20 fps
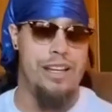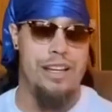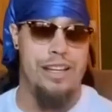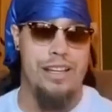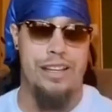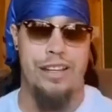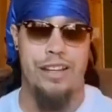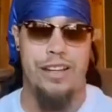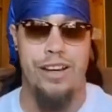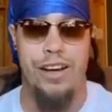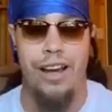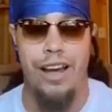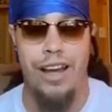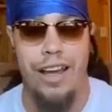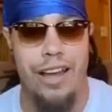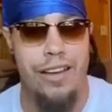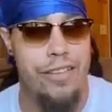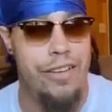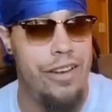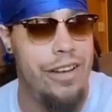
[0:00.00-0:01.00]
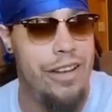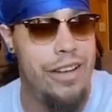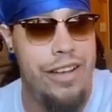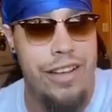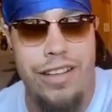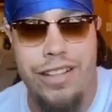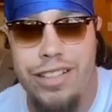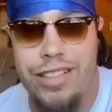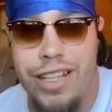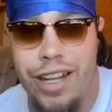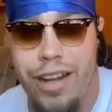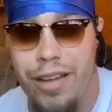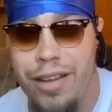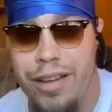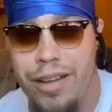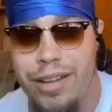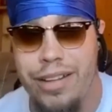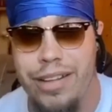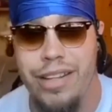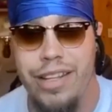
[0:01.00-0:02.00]
I have set
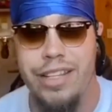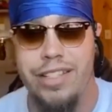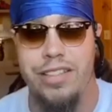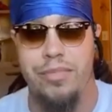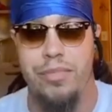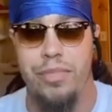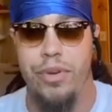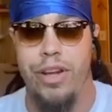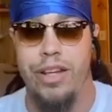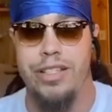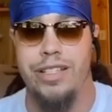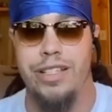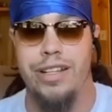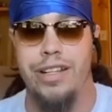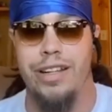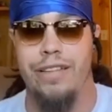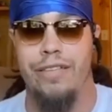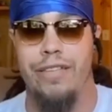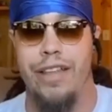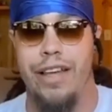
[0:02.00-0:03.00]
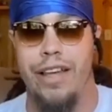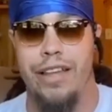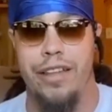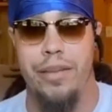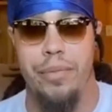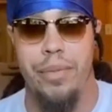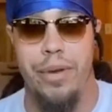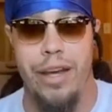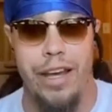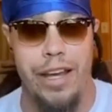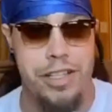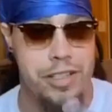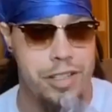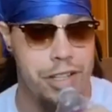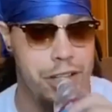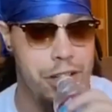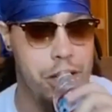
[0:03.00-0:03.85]
a decent precedent of that in the past.